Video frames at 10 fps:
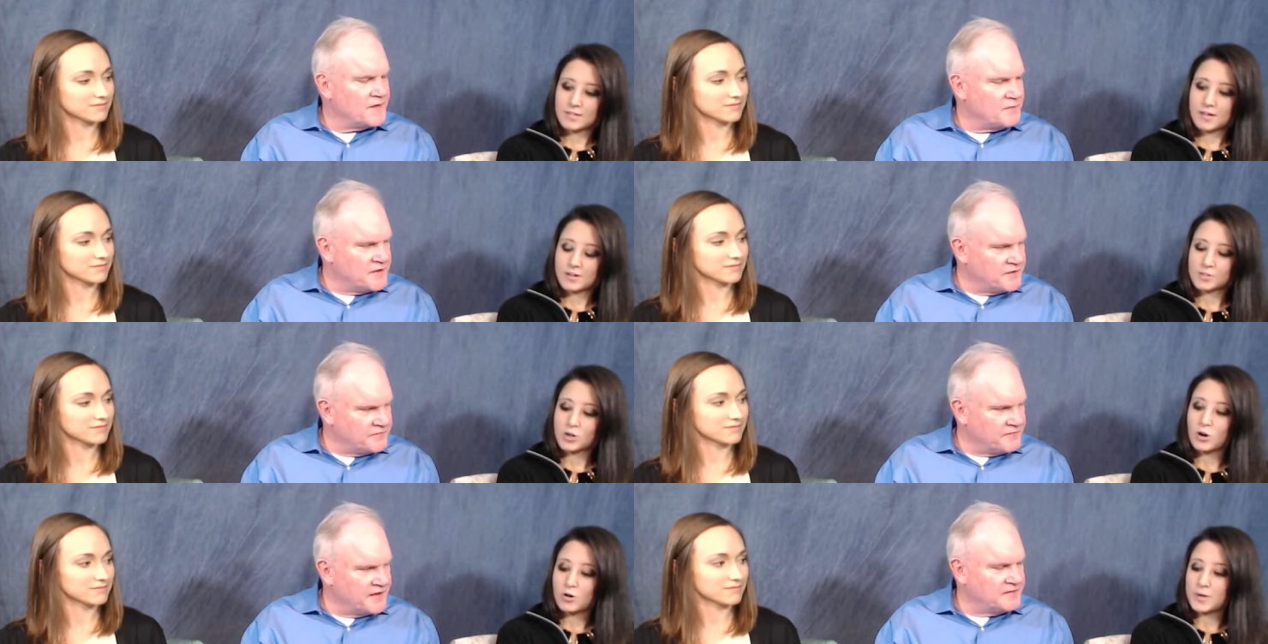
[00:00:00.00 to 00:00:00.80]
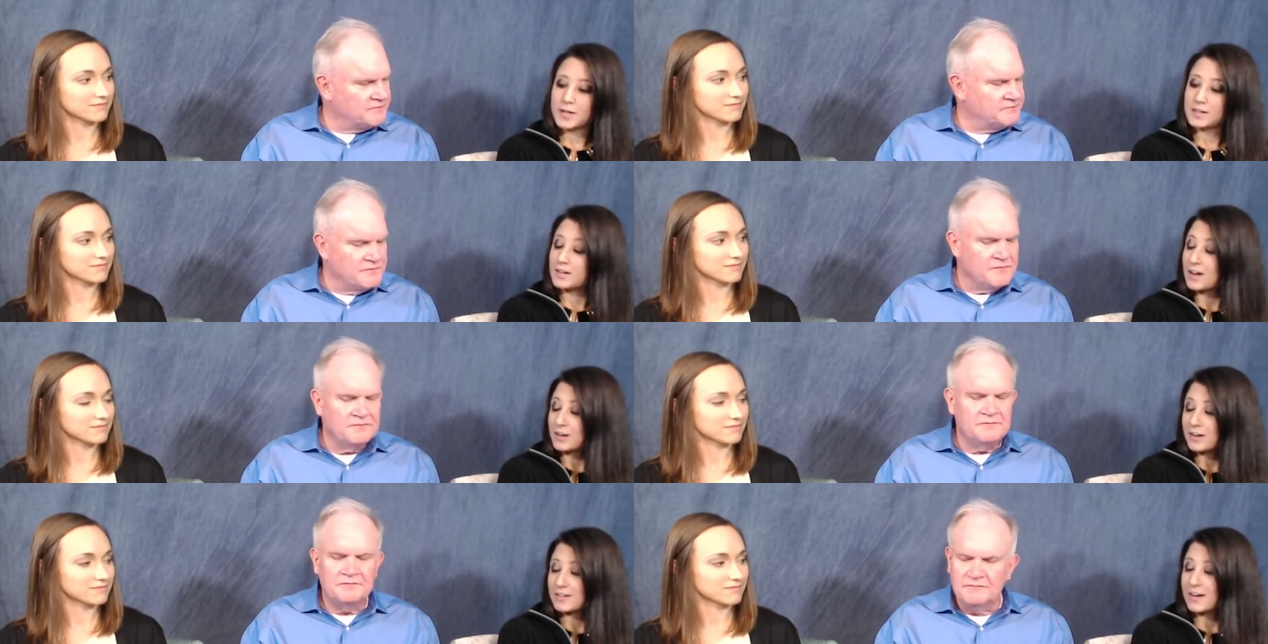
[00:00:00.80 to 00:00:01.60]
Speaker 1: Being afraid. And
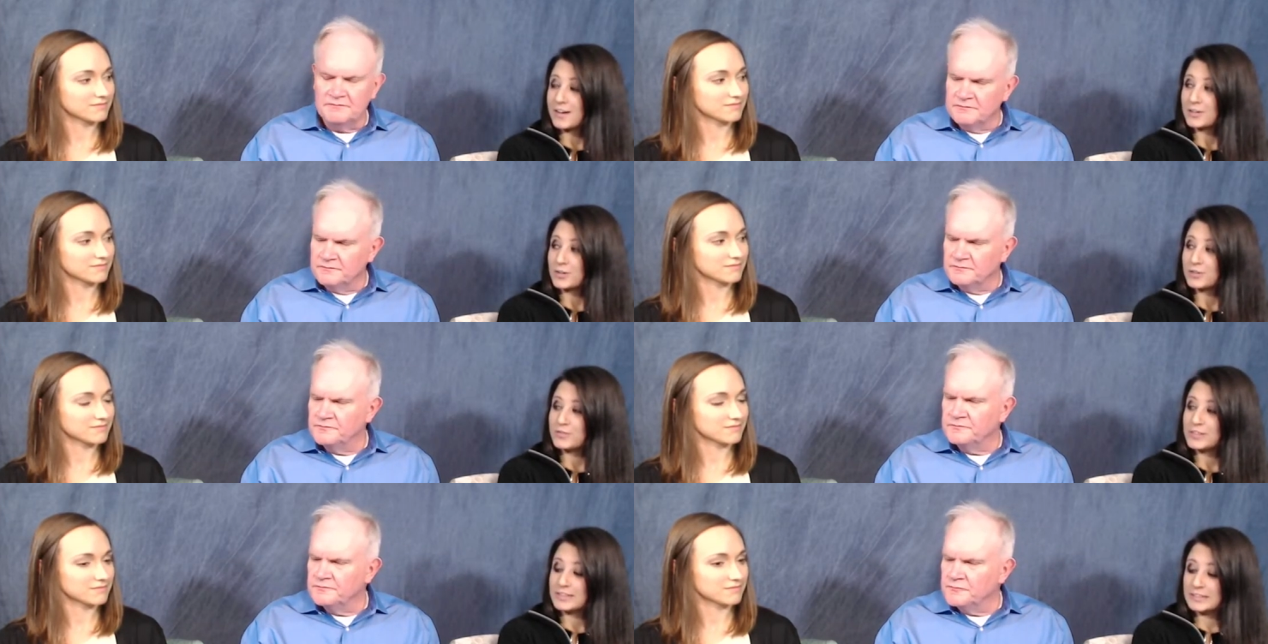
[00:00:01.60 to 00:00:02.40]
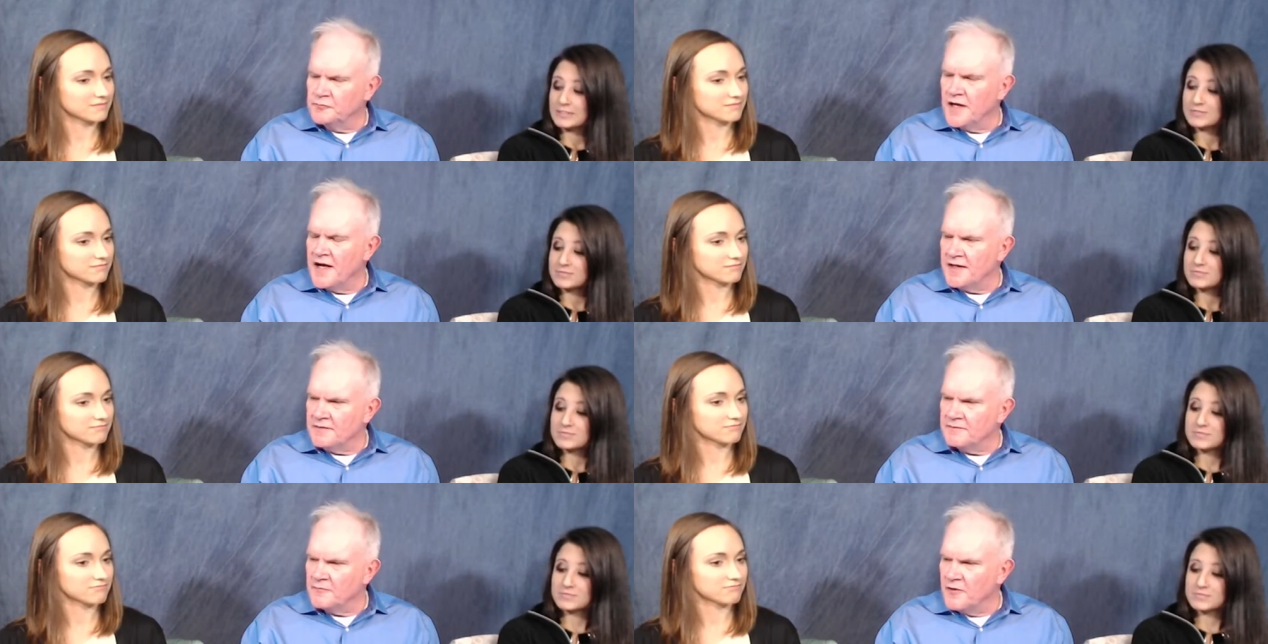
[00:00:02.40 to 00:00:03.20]
a not good feeling.
Speaker 2: Right,
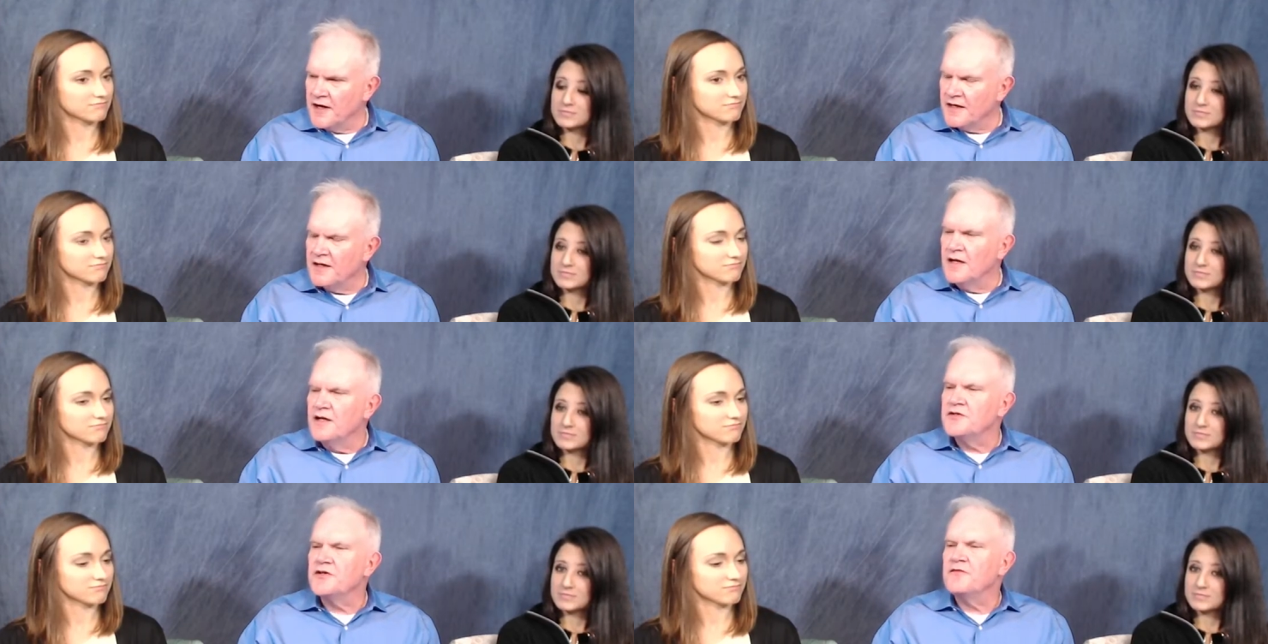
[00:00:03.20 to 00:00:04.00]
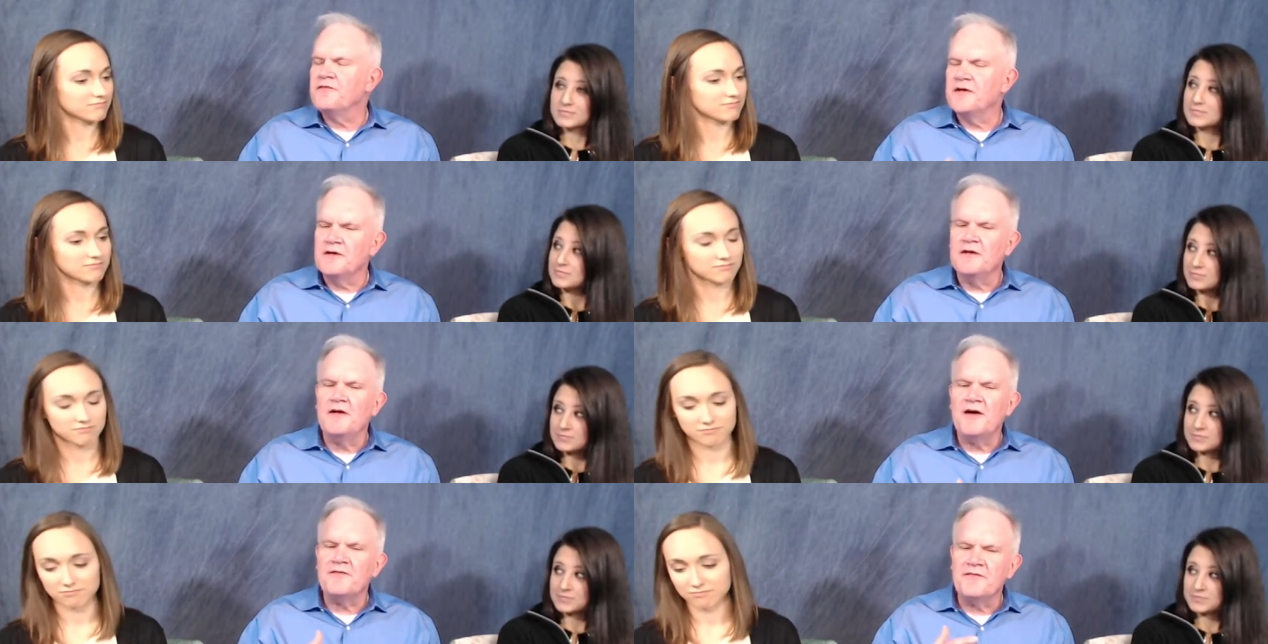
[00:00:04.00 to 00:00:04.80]
right. So, fear. A
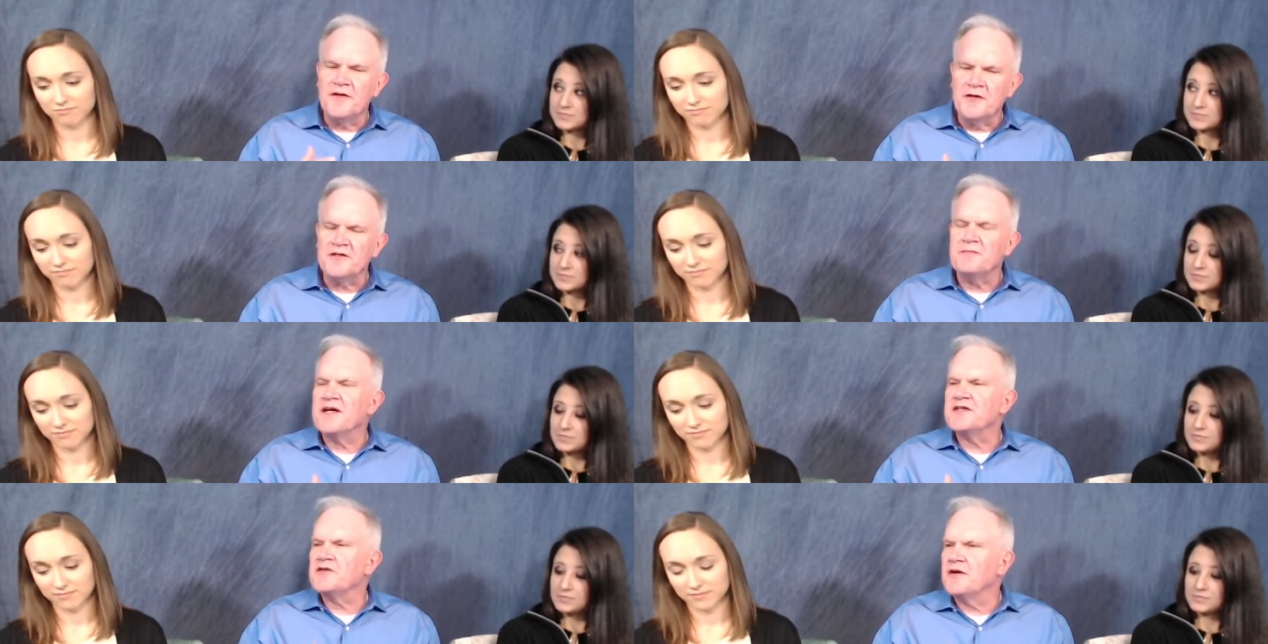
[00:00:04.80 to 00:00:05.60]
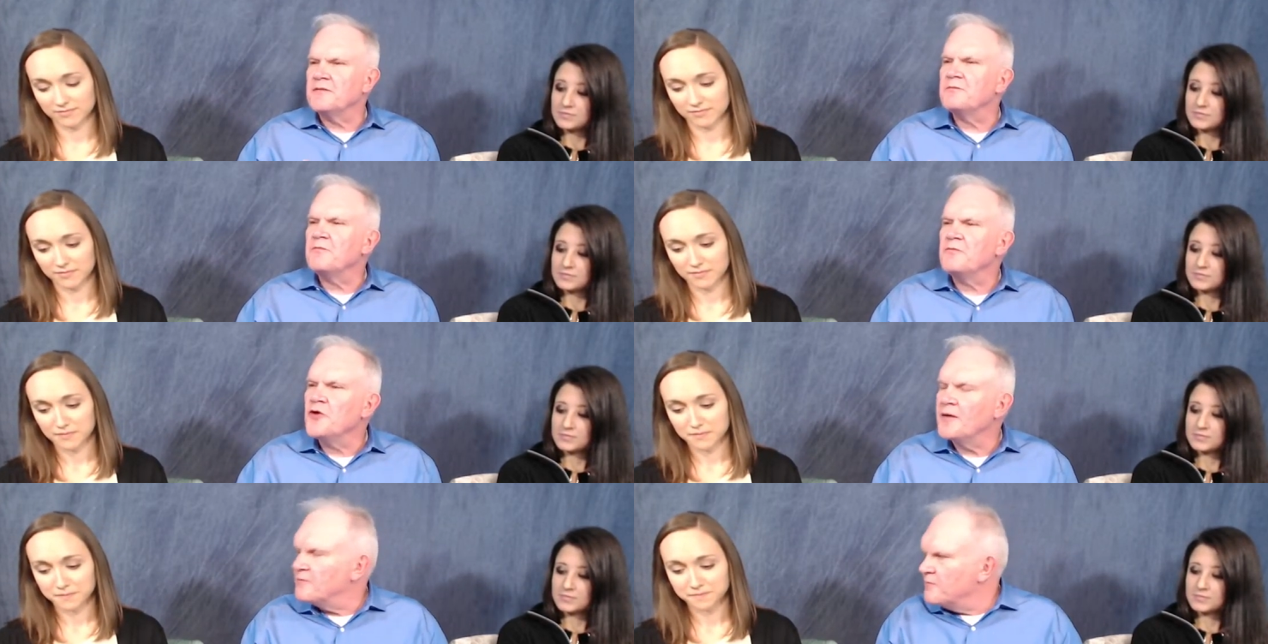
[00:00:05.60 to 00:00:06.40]
lot of fear is based on
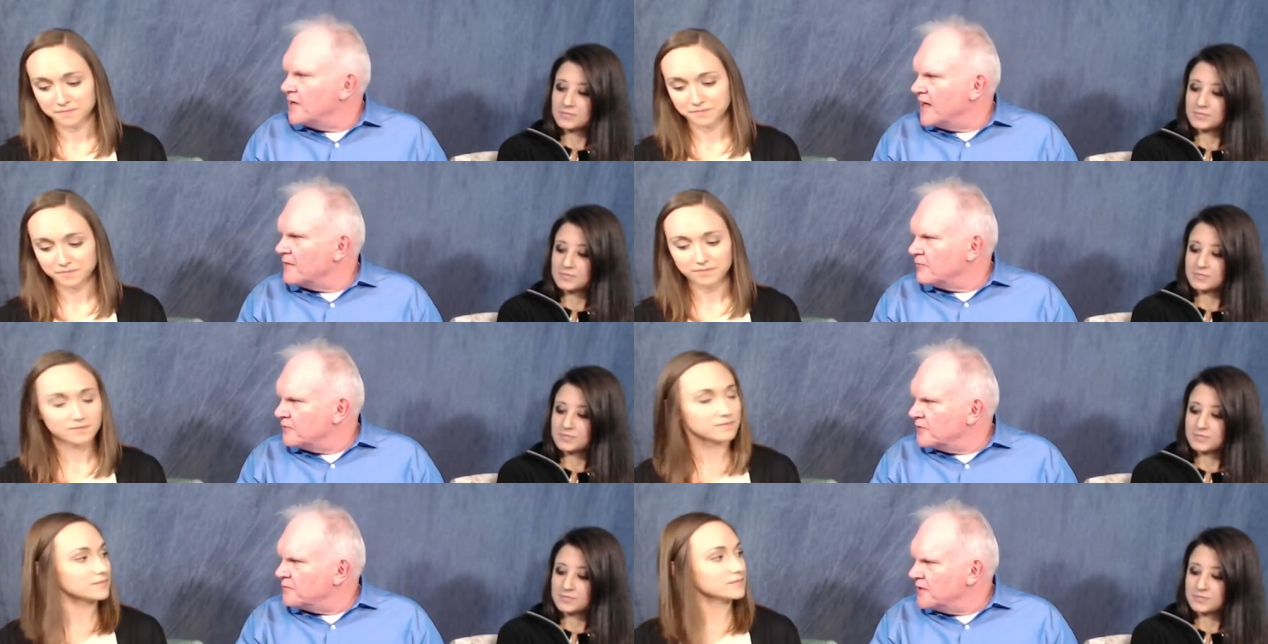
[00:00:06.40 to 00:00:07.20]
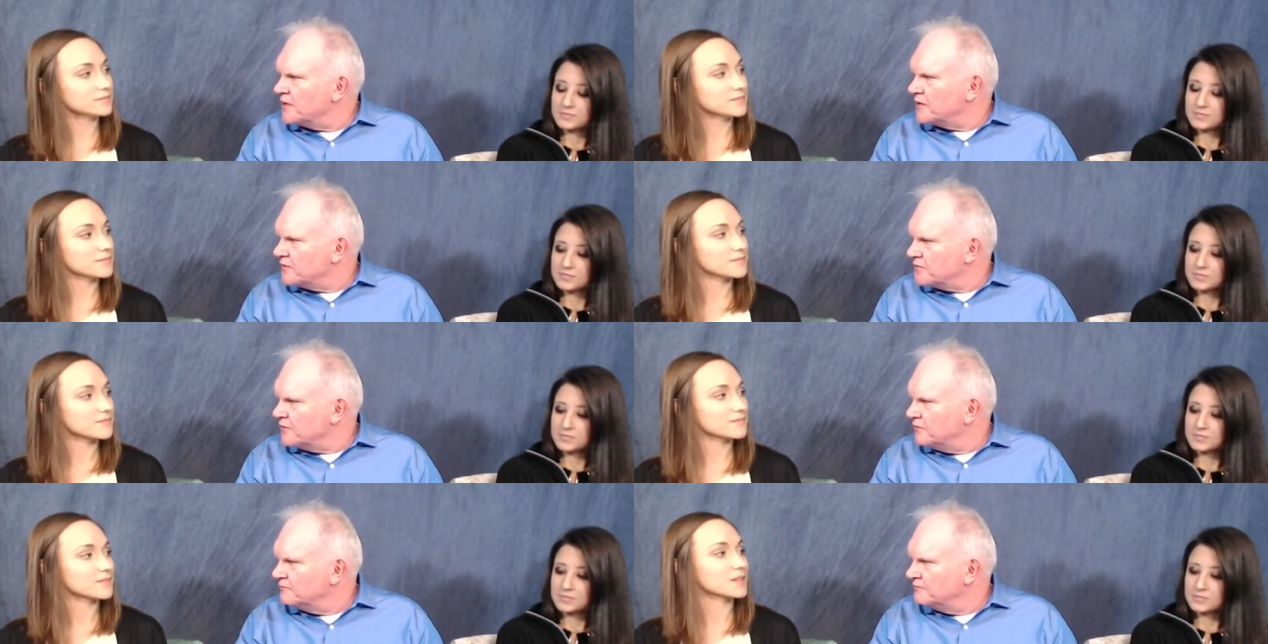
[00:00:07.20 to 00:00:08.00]
not being able to be in
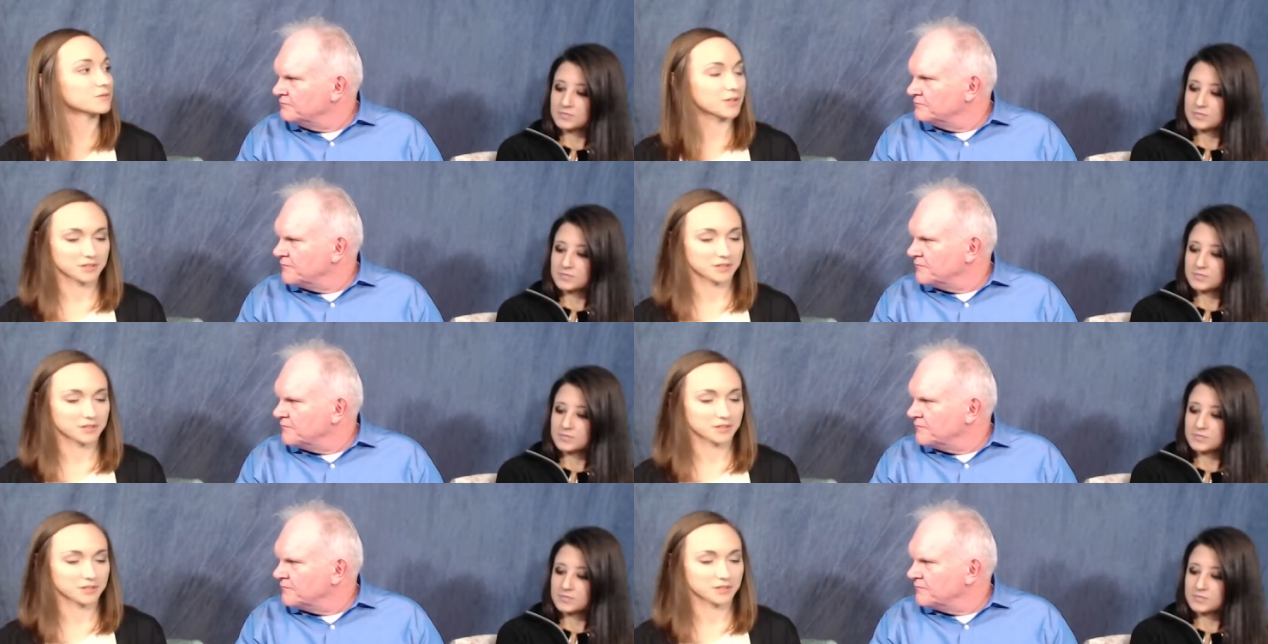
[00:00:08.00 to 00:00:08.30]
control. Right.